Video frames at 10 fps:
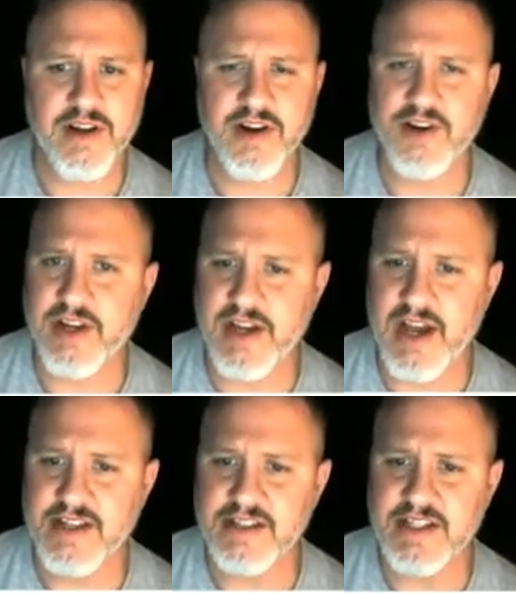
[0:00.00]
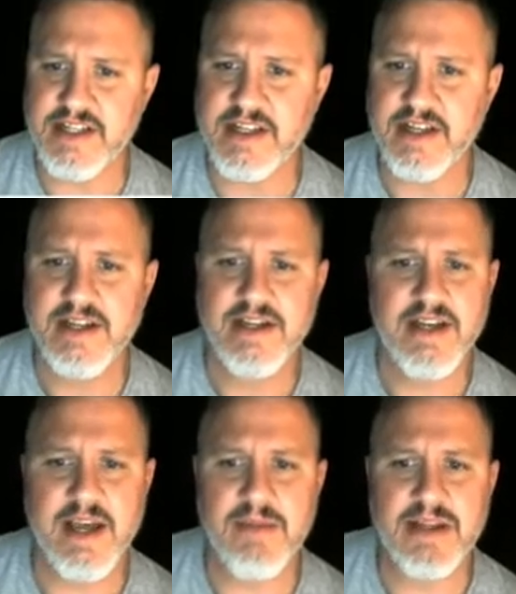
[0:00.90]
and you can kind of see
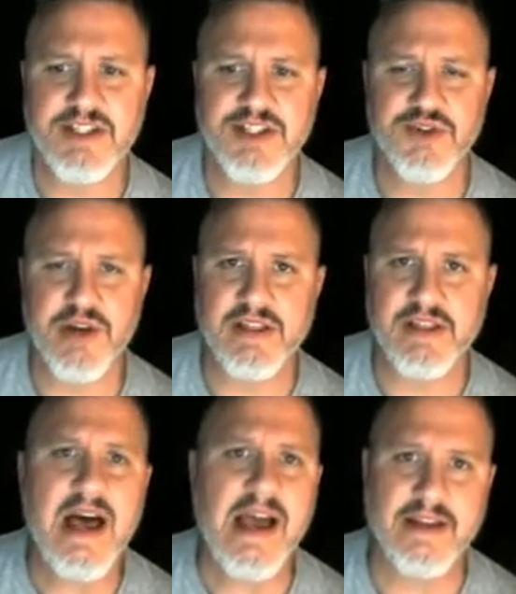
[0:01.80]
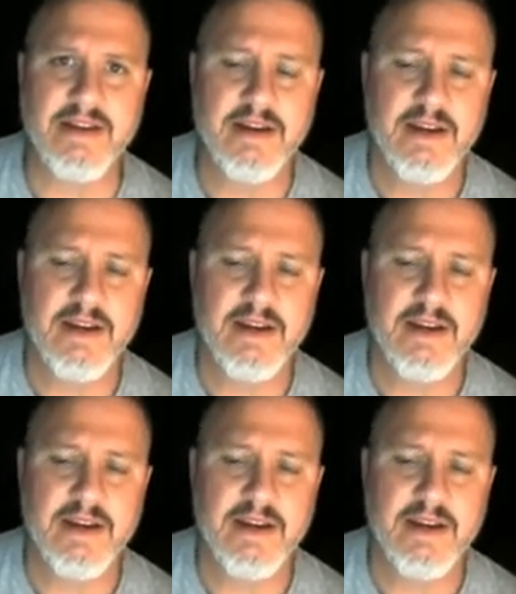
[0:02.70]
it makes a straight line.